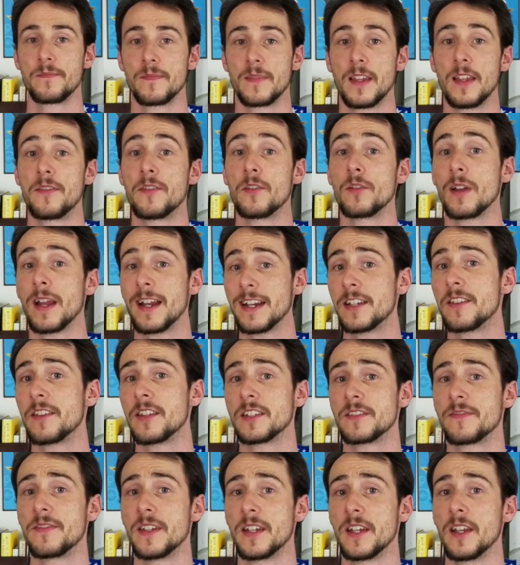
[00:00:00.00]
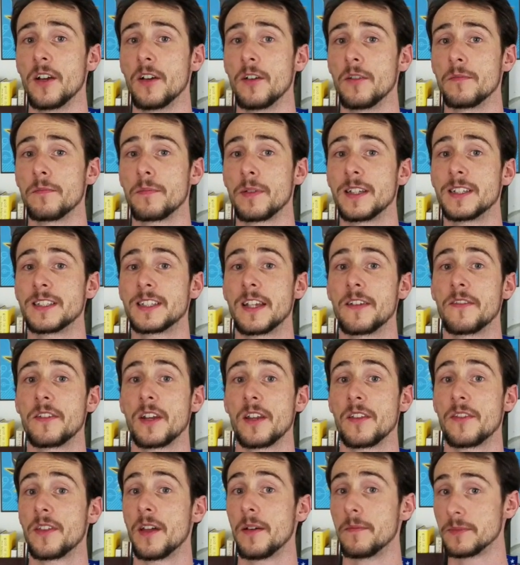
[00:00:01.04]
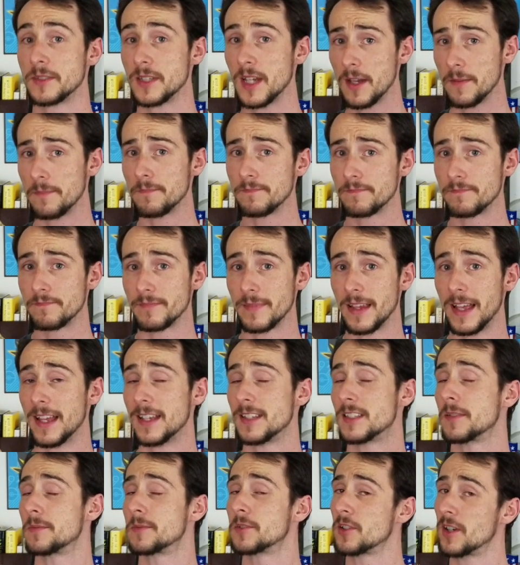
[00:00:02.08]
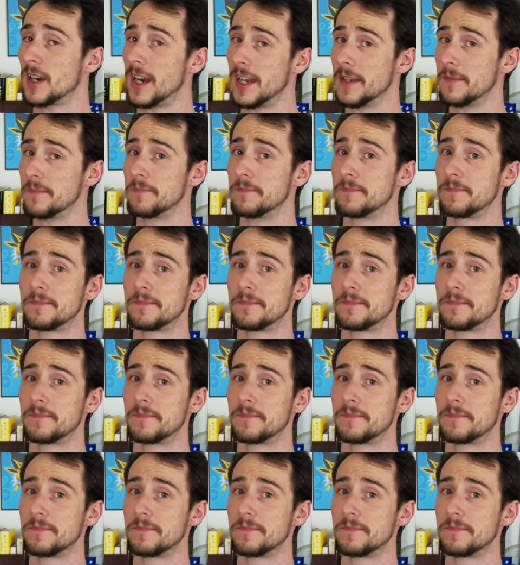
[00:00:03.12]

If you liked this video, please give it a thumbs up and subscribe.